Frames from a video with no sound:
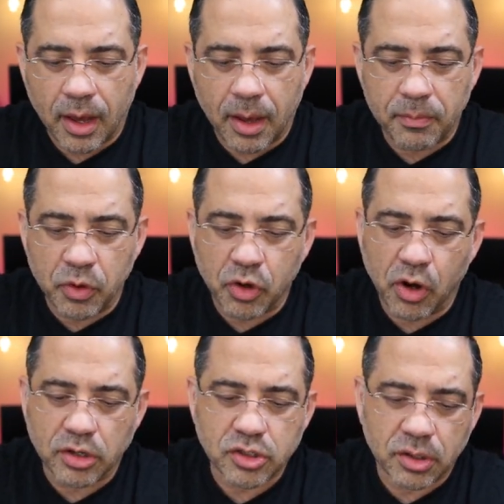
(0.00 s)
Um, you can
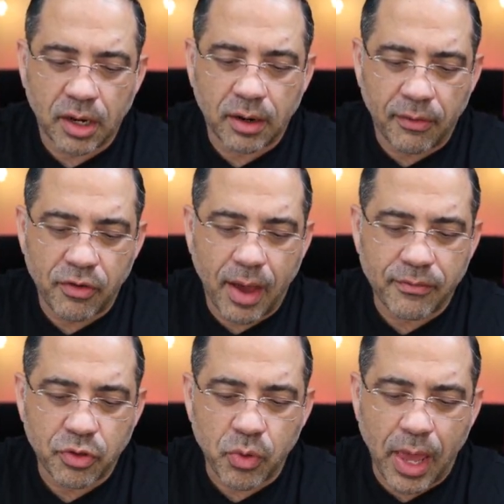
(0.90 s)
also then, if you
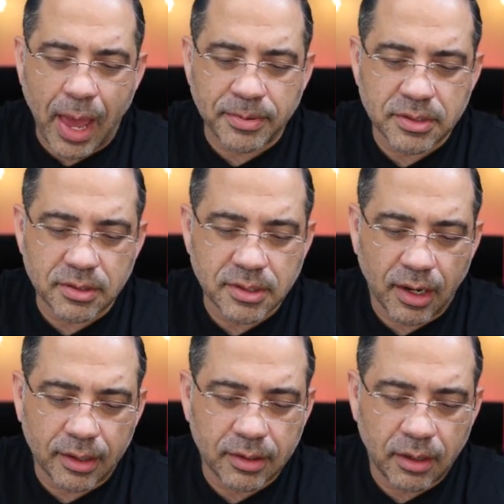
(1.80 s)
have three apps
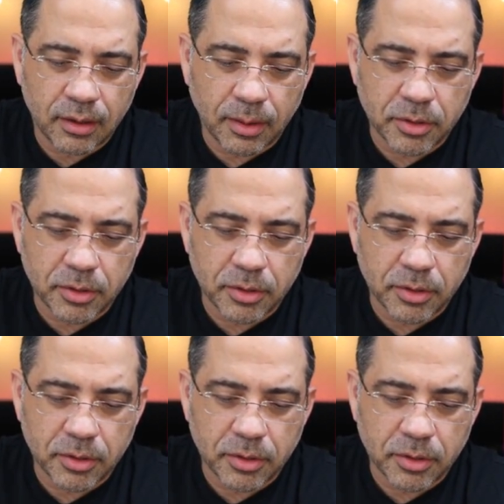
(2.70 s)
selected, I'm